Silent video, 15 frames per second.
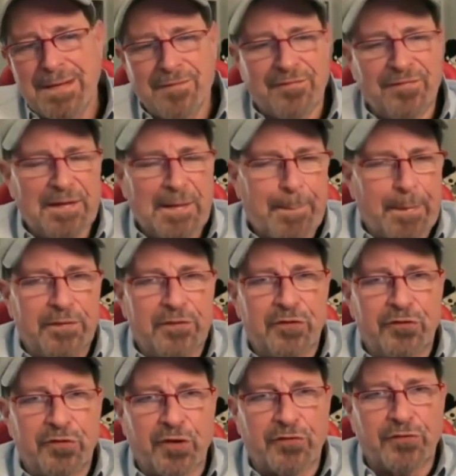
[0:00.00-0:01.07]
flippant to
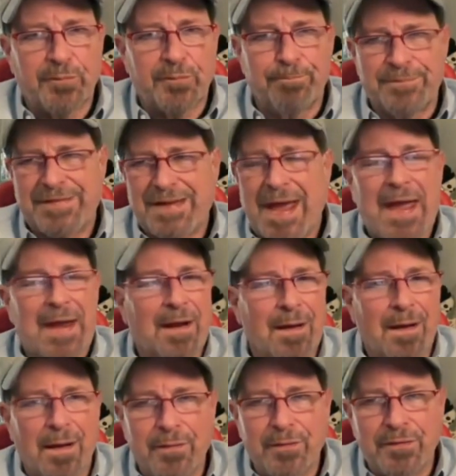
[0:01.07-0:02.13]
just tag
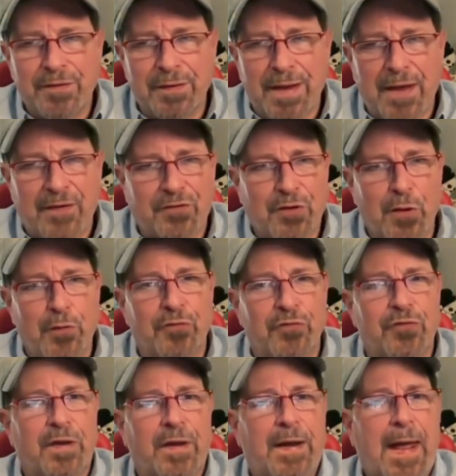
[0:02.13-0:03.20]
on to
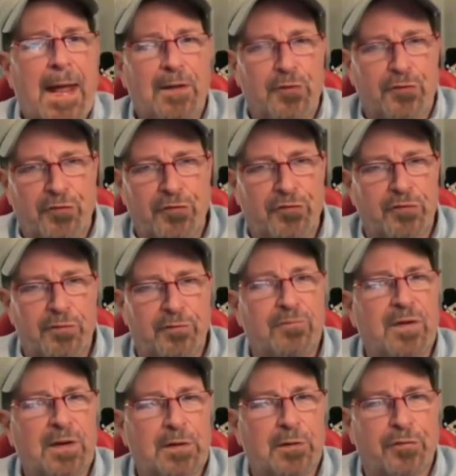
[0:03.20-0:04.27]
Gascon's analysis and
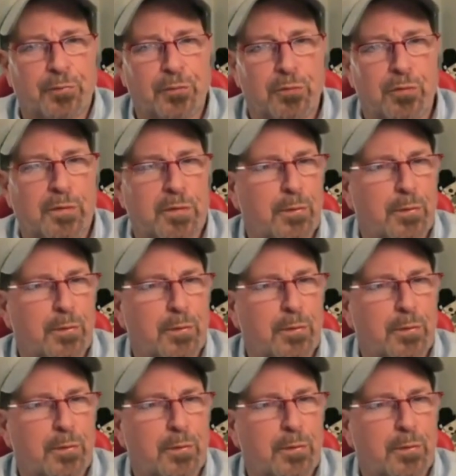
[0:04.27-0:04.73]
follow through.